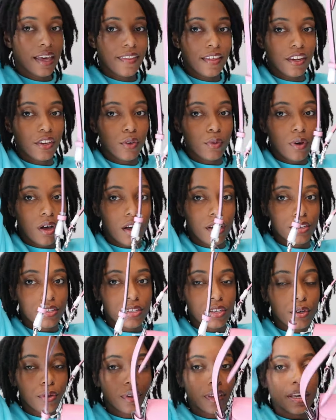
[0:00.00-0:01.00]
and then you
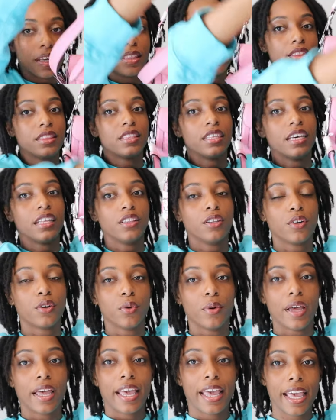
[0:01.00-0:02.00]
also get the
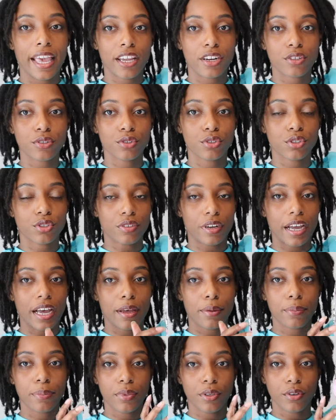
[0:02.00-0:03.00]
little handle
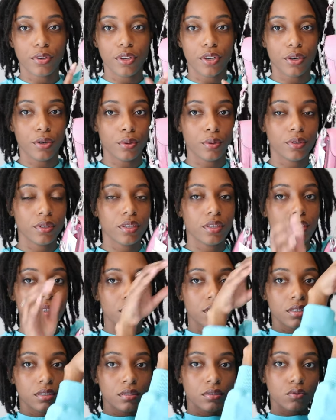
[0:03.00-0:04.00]
strap, you know,
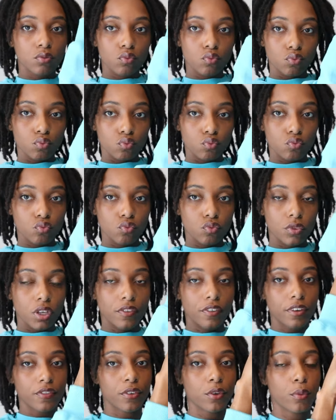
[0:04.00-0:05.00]

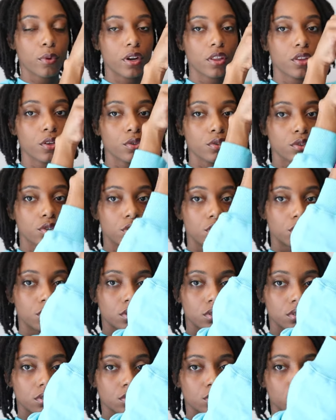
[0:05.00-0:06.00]
if you're one of those
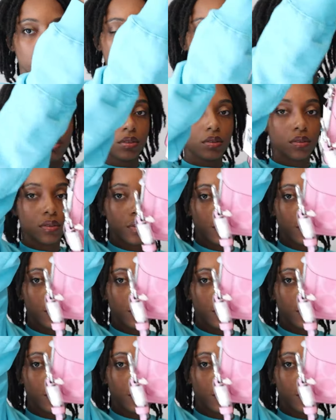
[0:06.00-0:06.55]
girls who do